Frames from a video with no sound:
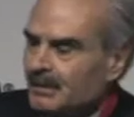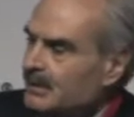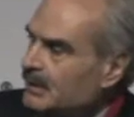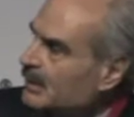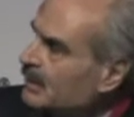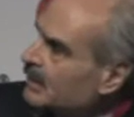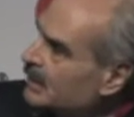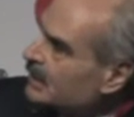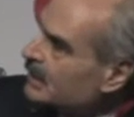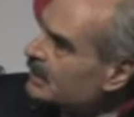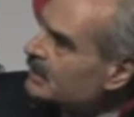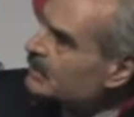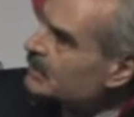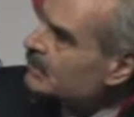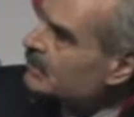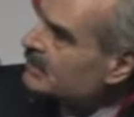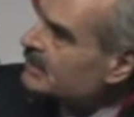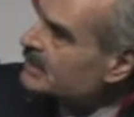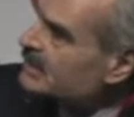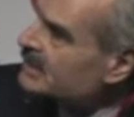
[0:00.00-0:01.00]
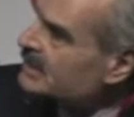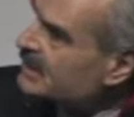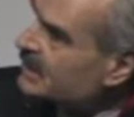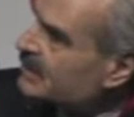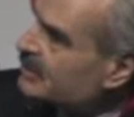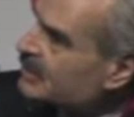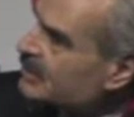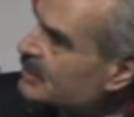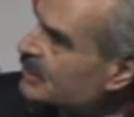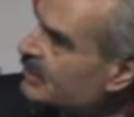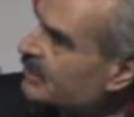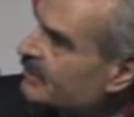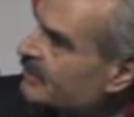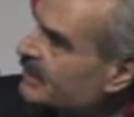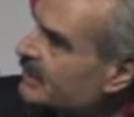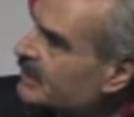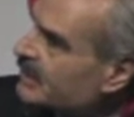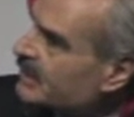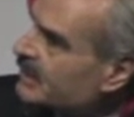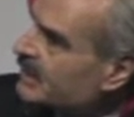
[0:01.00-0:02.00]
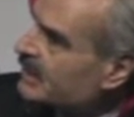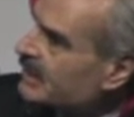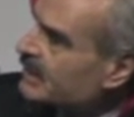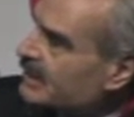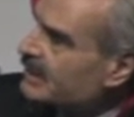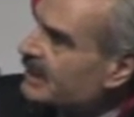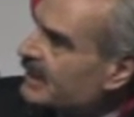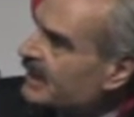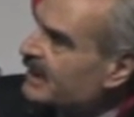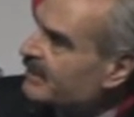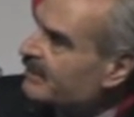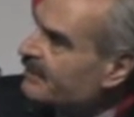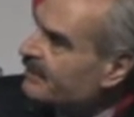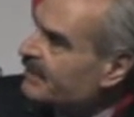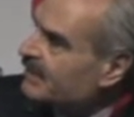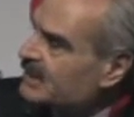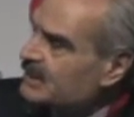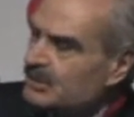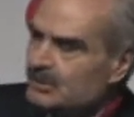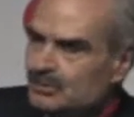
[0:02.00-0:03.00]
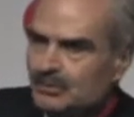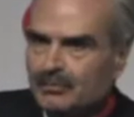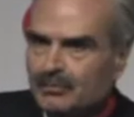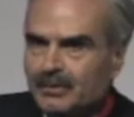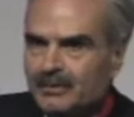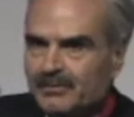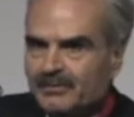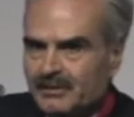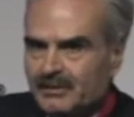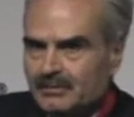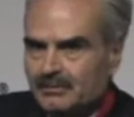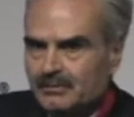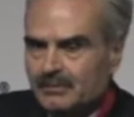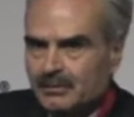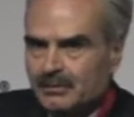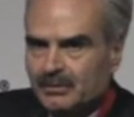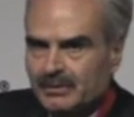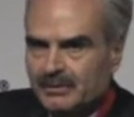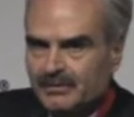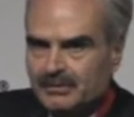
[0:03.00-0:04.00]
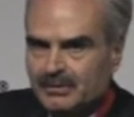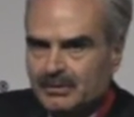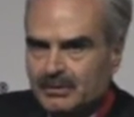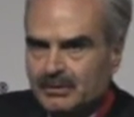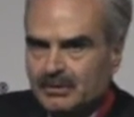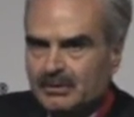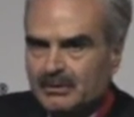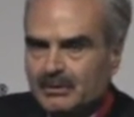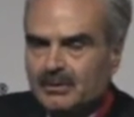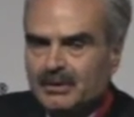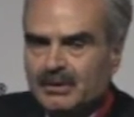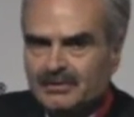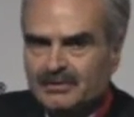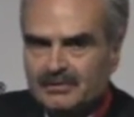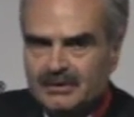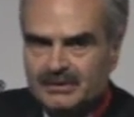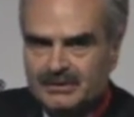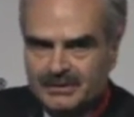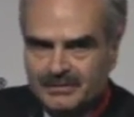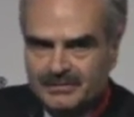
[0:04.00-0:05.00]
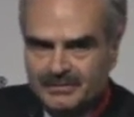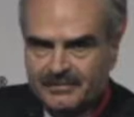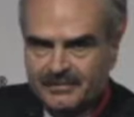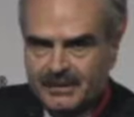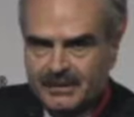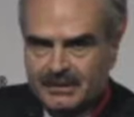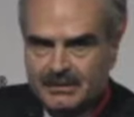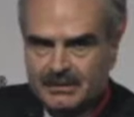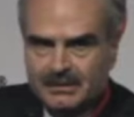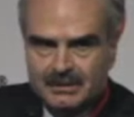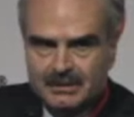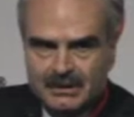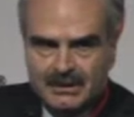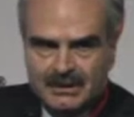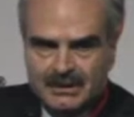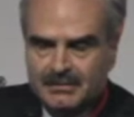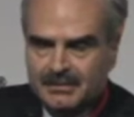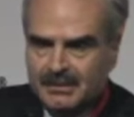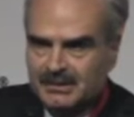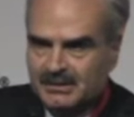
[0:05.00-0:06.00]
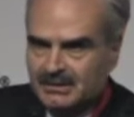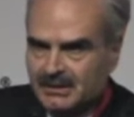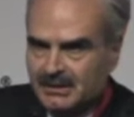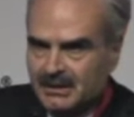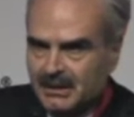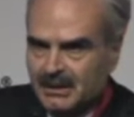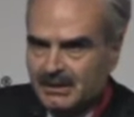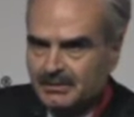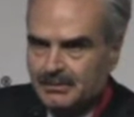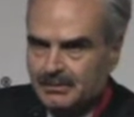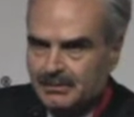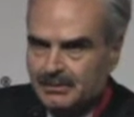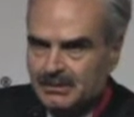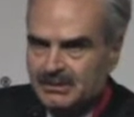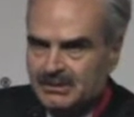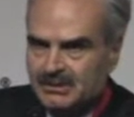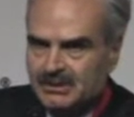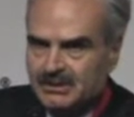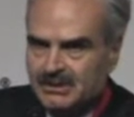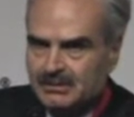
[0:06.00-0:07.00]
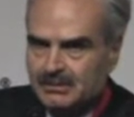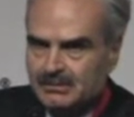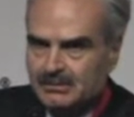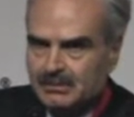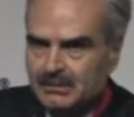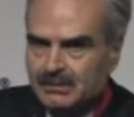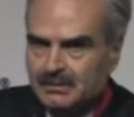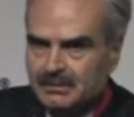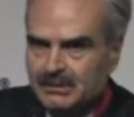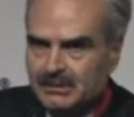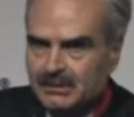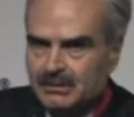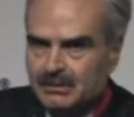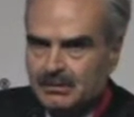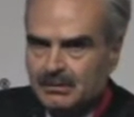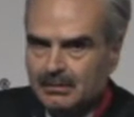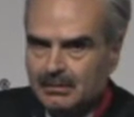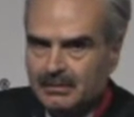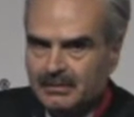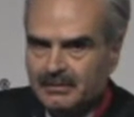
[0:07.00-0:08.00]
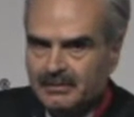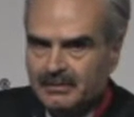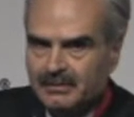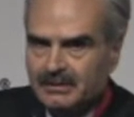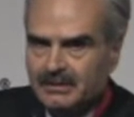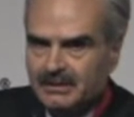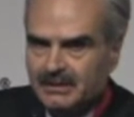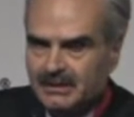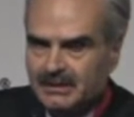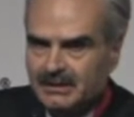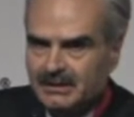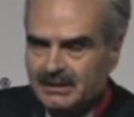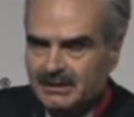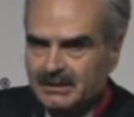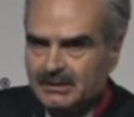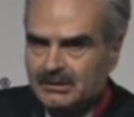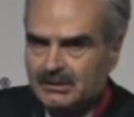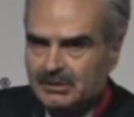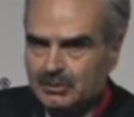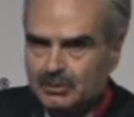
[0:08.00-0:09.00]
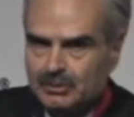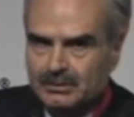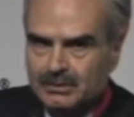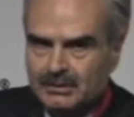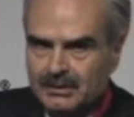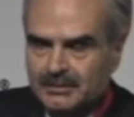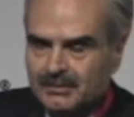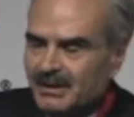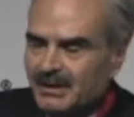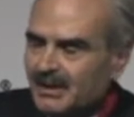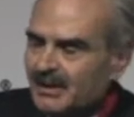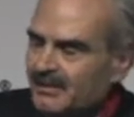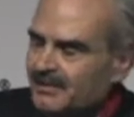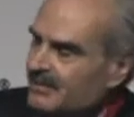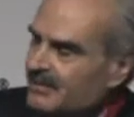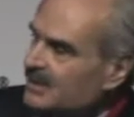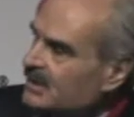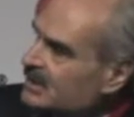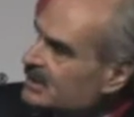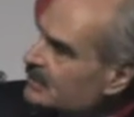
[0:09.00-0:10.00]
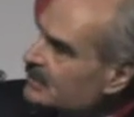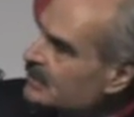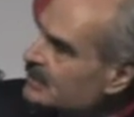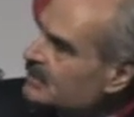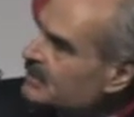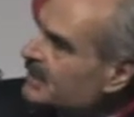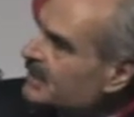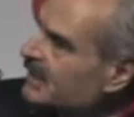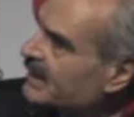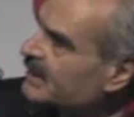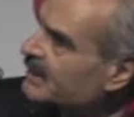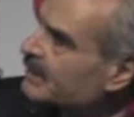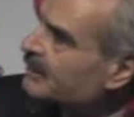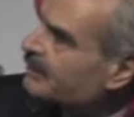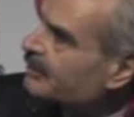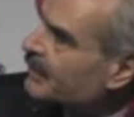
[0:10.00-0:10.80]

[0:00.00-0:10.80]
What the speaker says: The results in terms of efficacy, so first of all, we saw no adverse effect that can be ascribed to these cells. So the goal of at least short-term efficacy was met.